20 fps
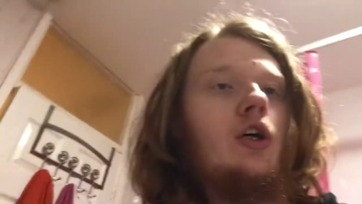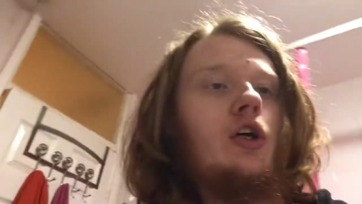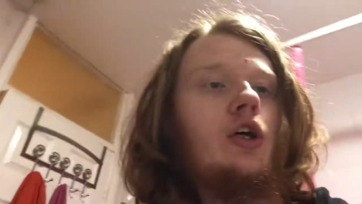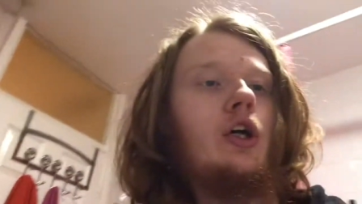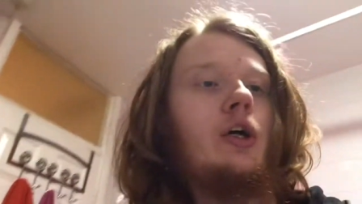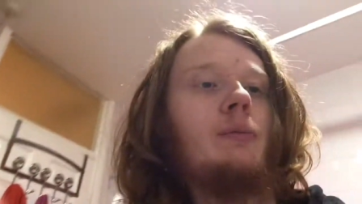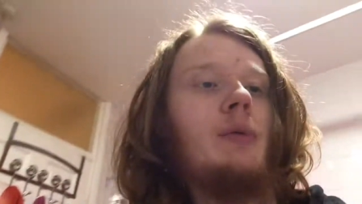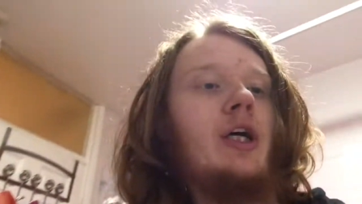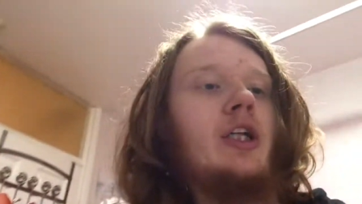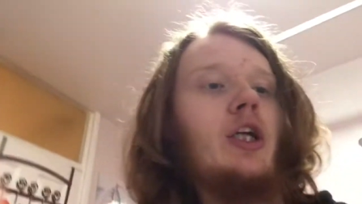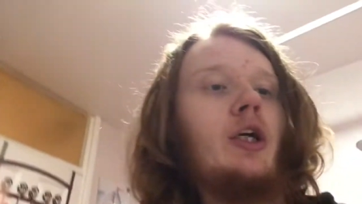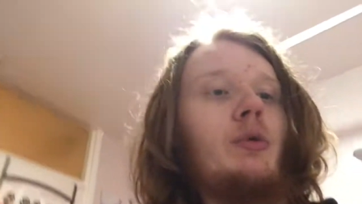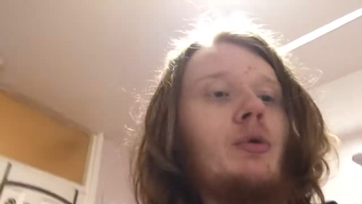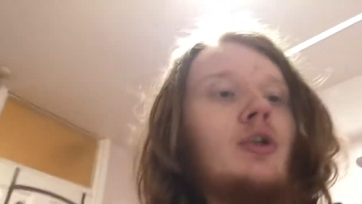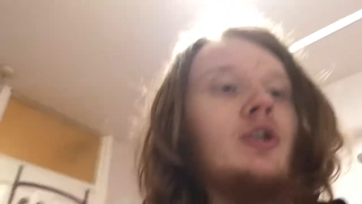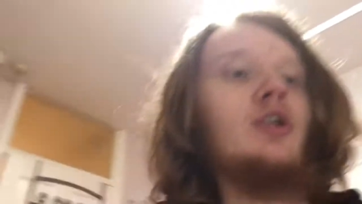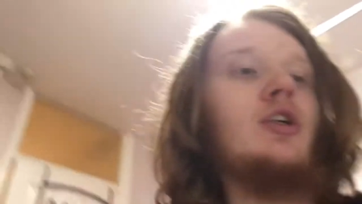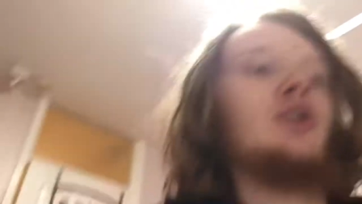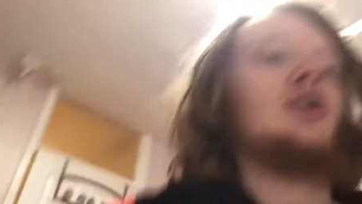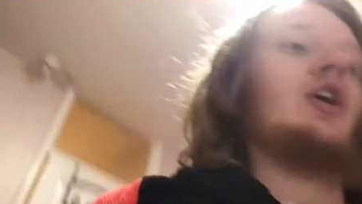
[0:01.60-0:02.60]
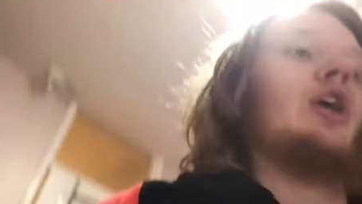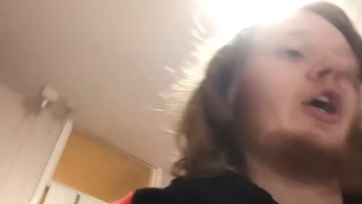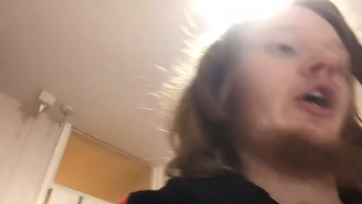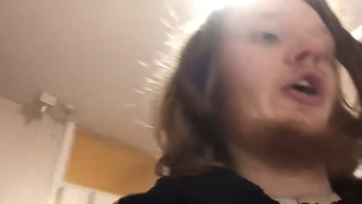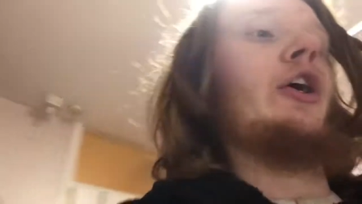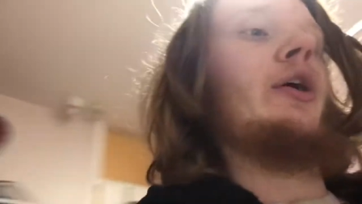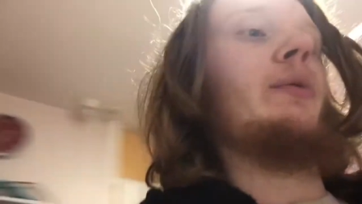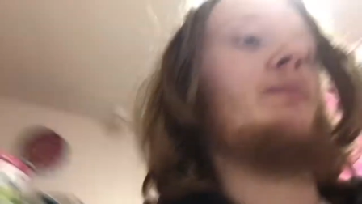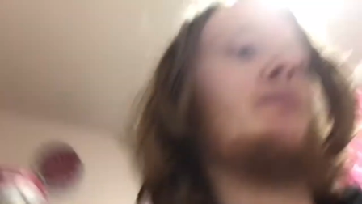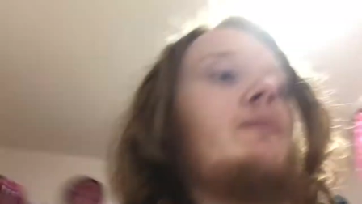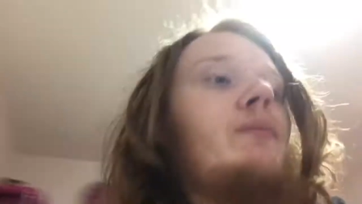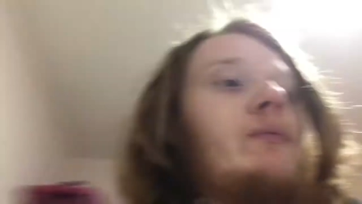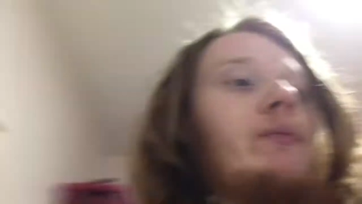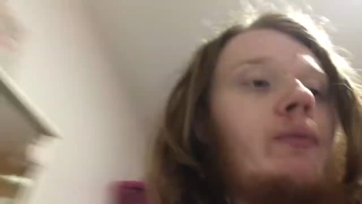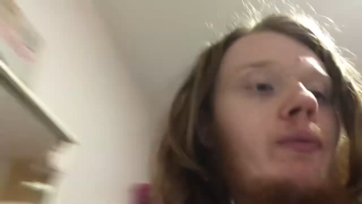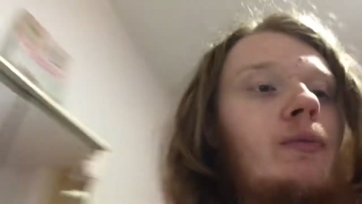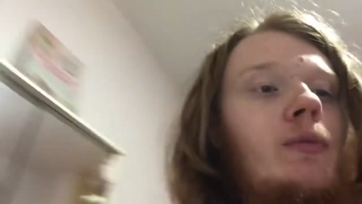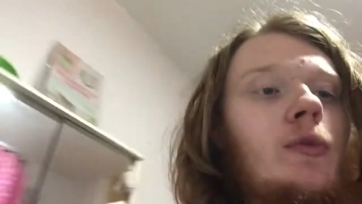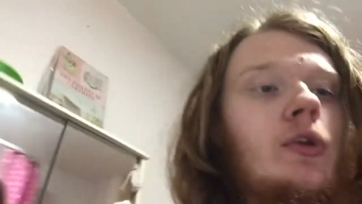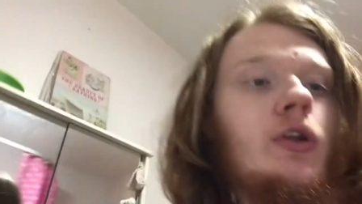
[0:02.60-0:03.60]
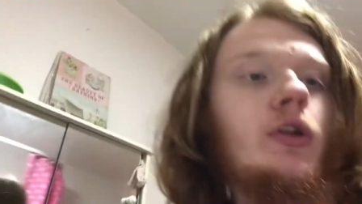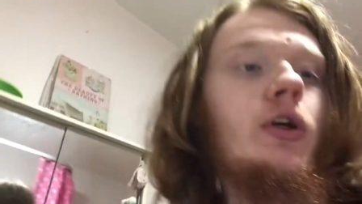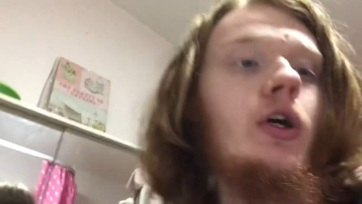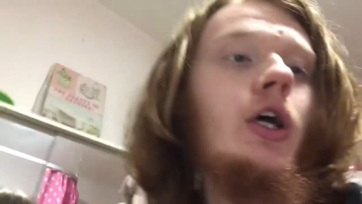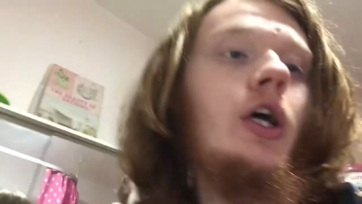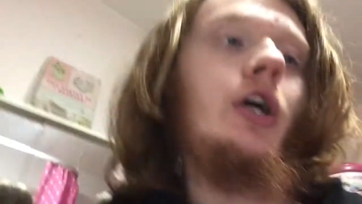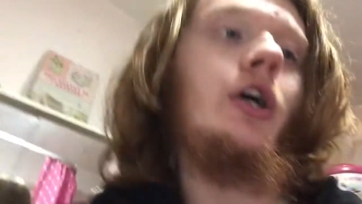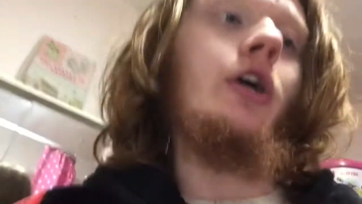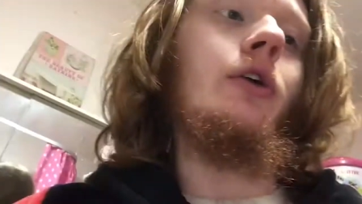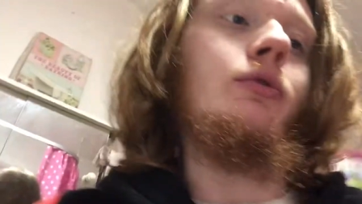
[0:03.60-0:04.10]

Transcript: Um, hello. Um, uh,